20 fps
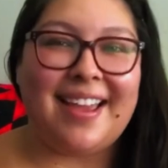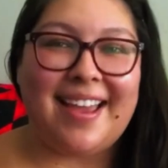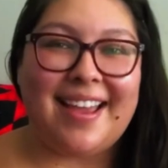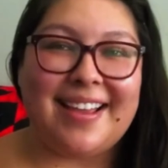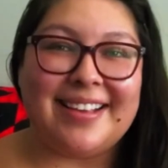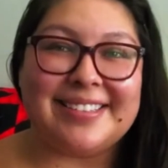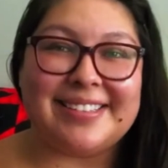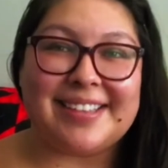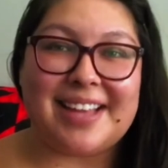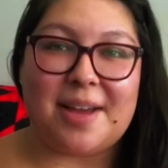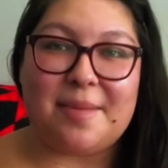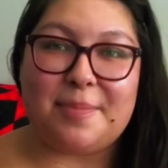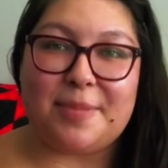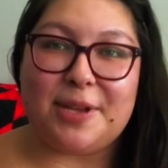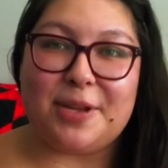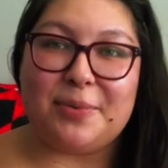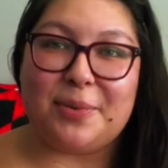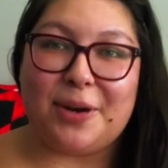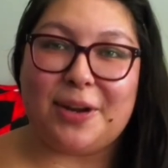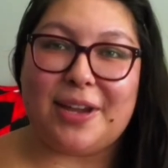is that
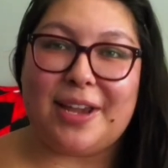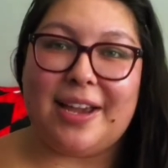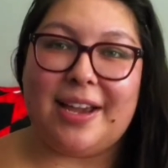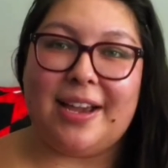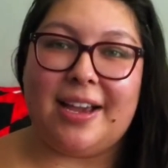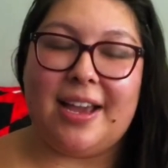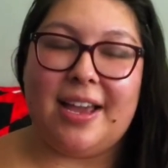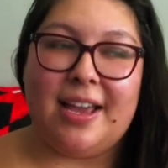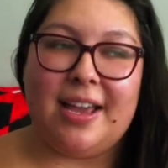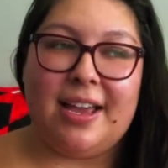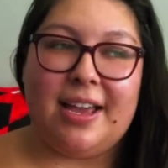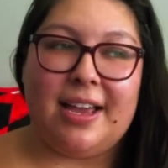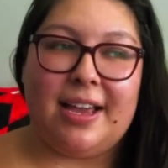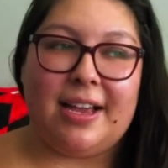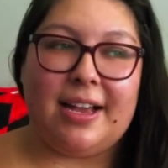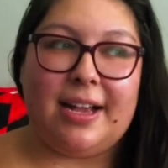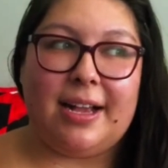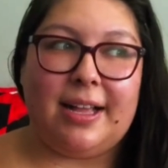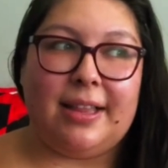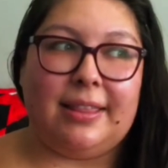beadworking
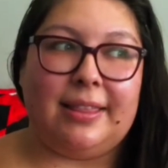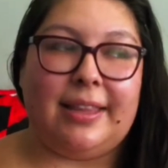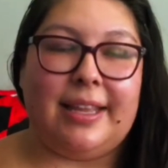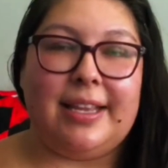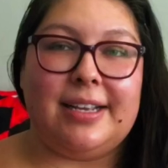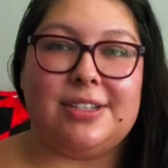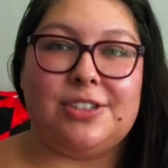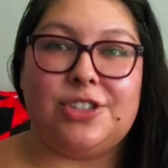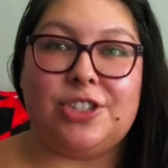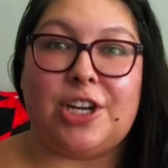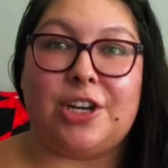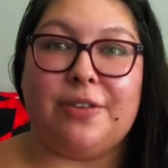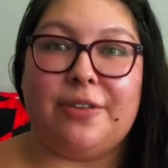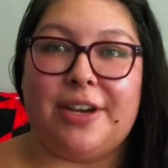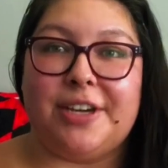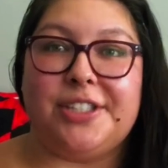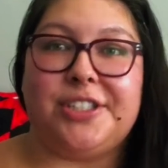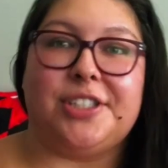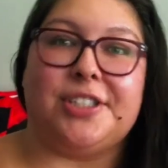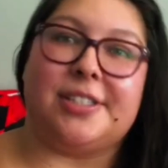links
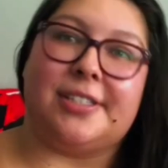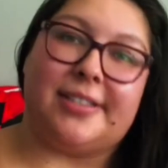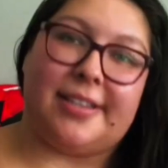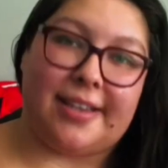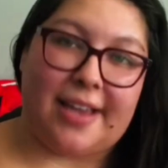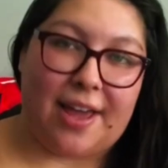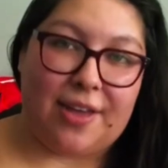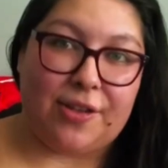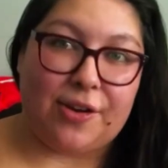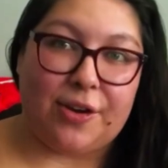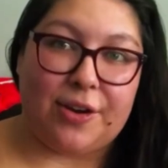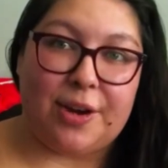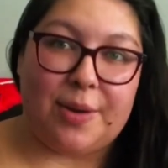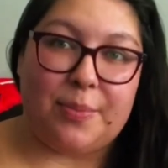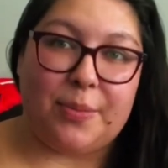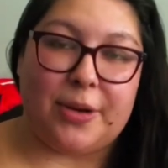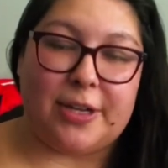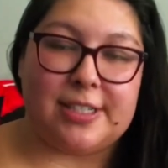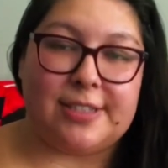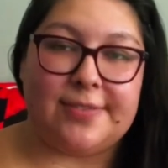generations together, and it
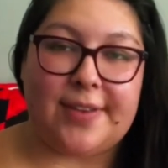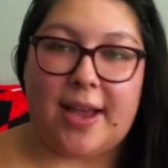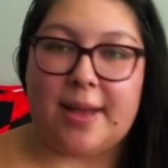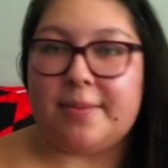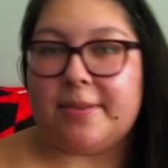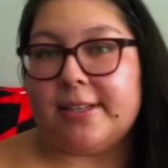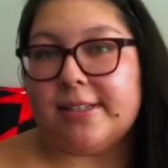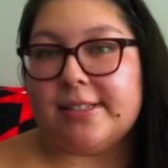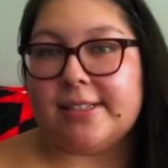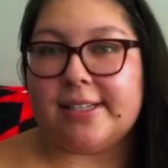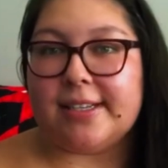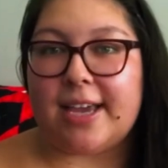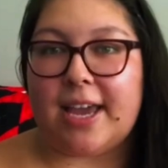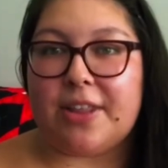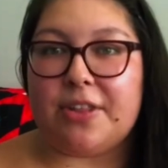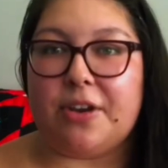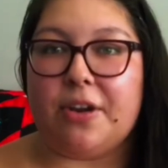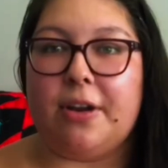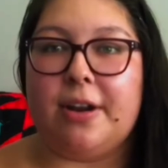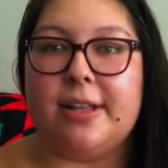brings families
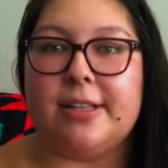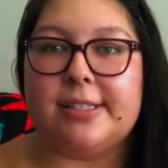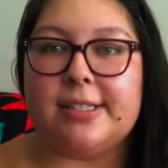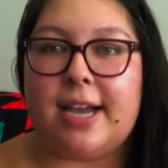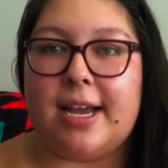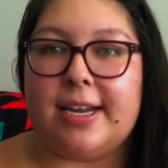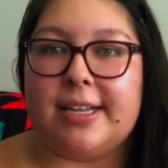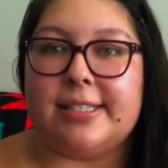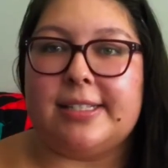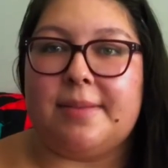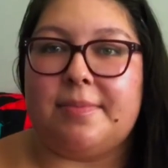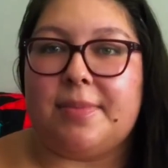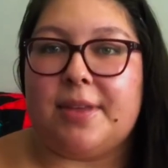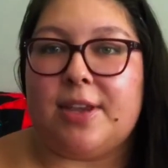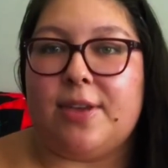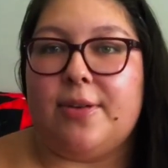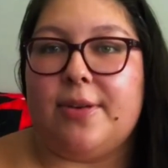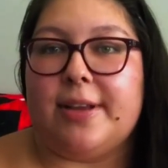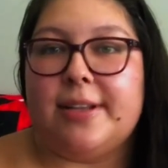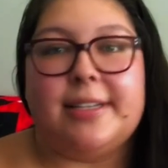together, and it's kind of
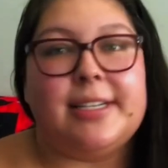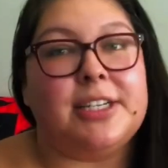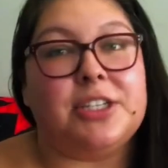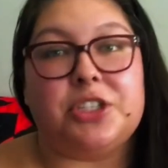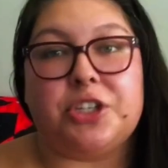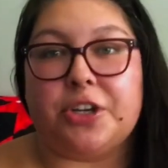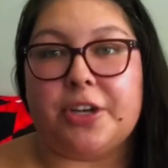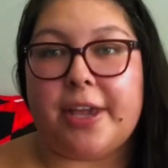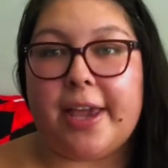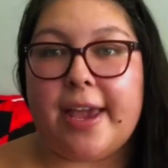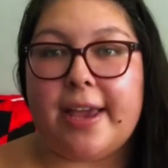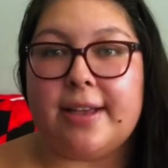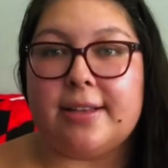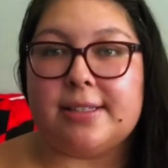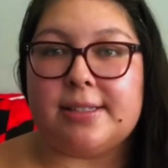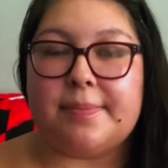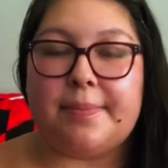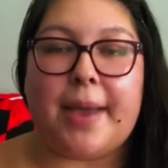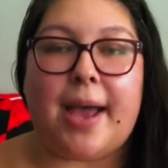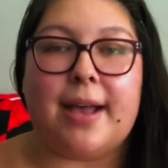something you can teach your
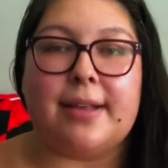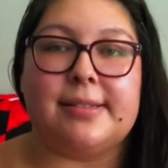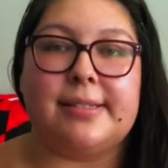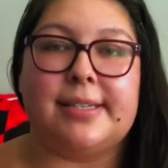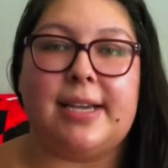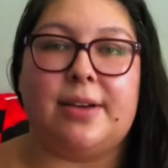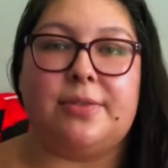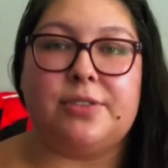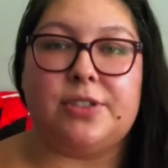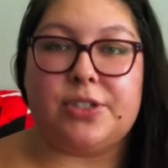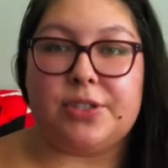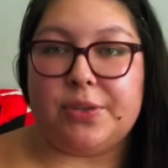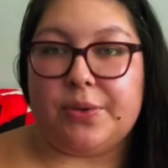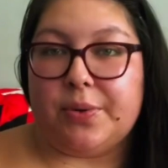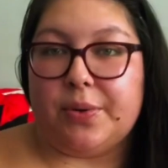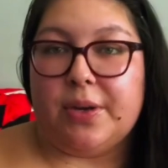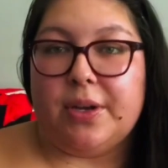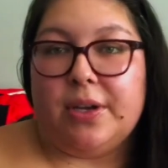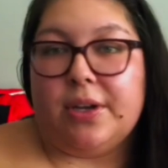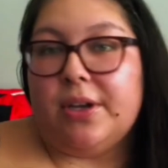kids and pass down
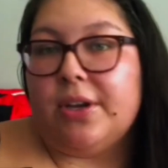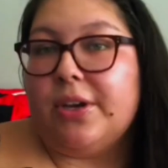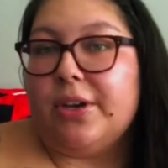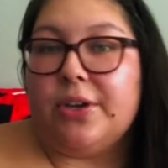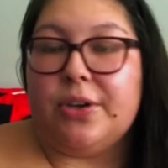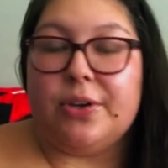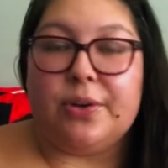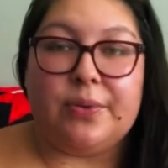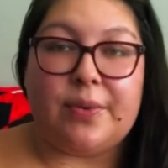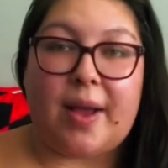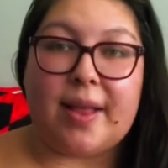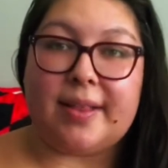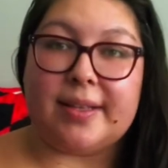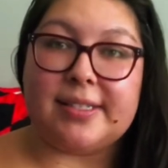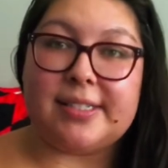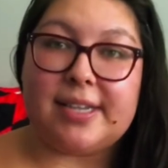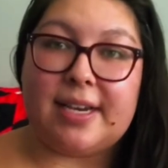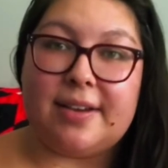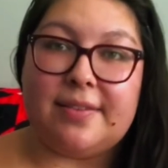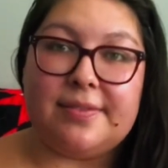to your
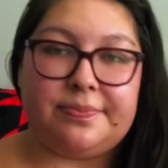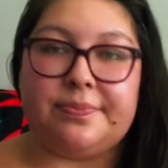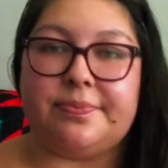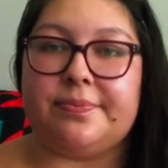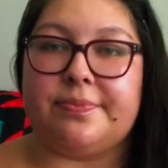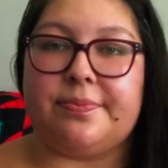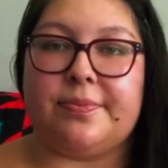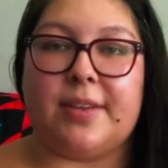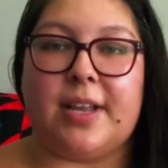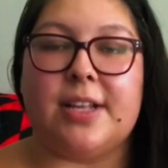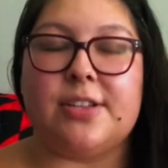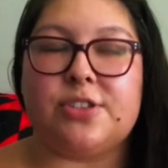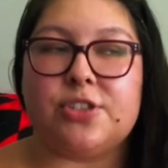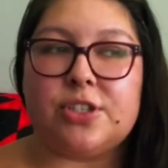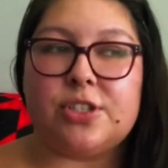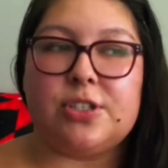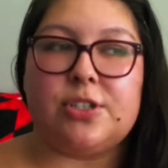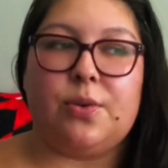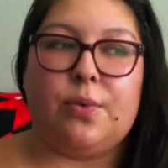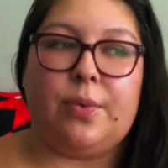relatives. It's
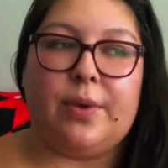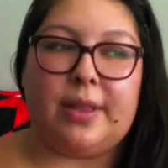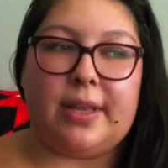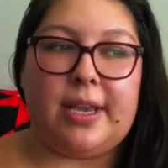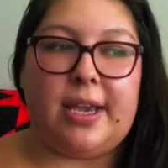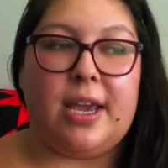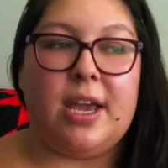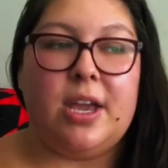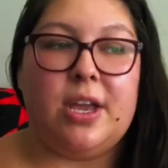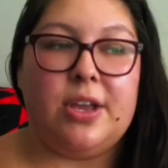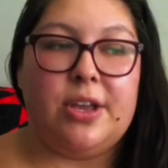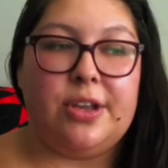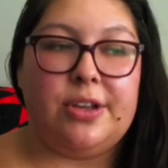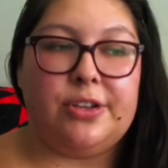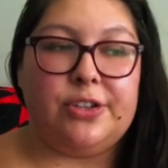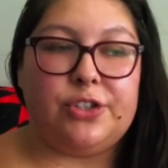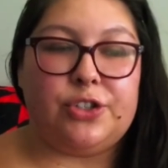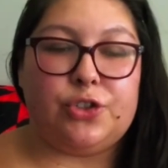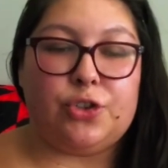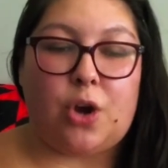just a really
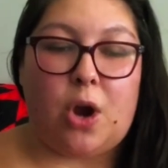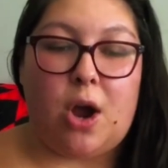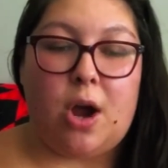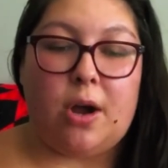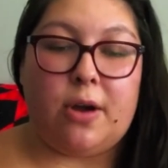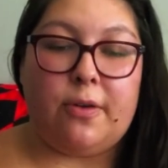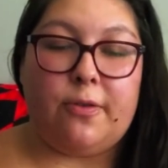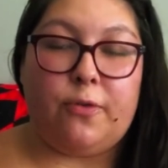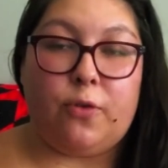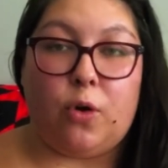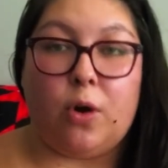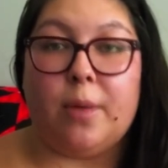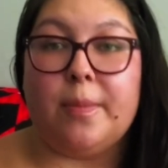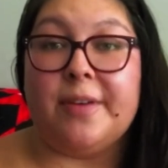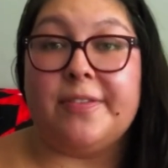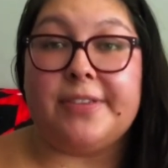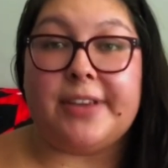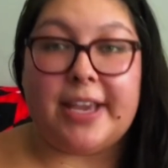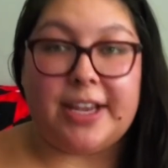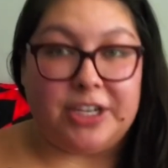strong form
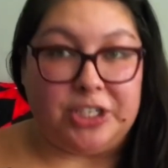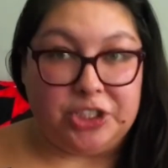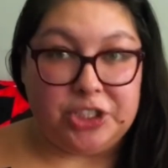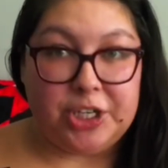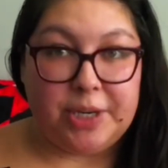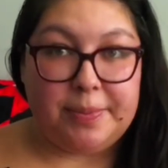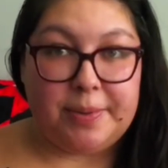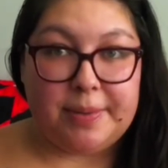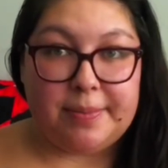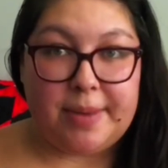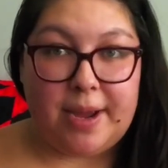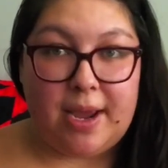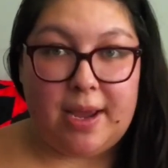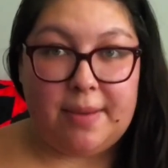of kinship, in my